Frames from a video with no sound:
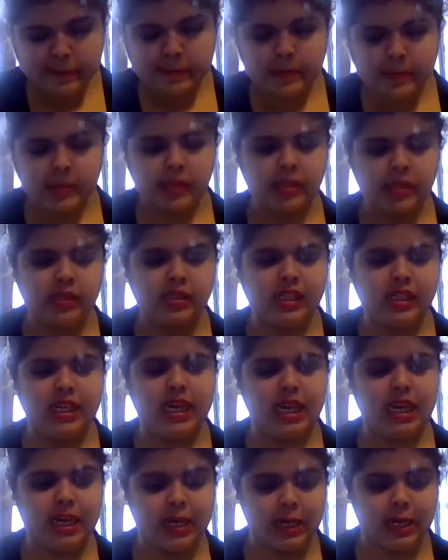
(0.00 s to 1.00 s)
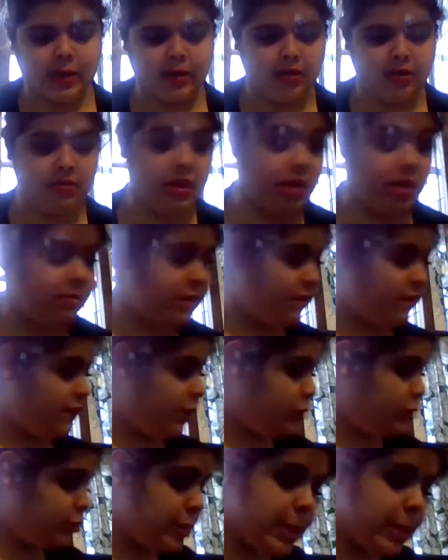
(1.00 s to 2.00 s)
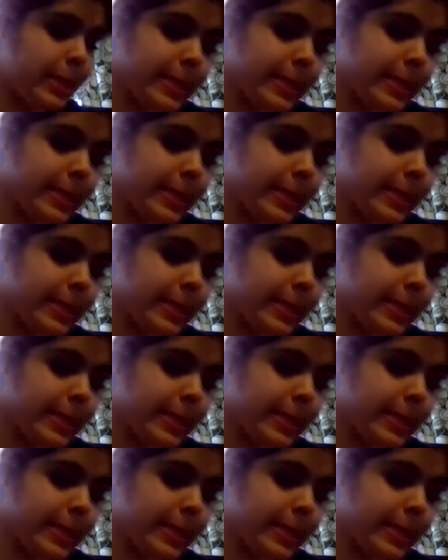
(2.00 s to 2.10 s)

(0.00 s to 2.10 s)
No, it's not on here. It's not on my phone.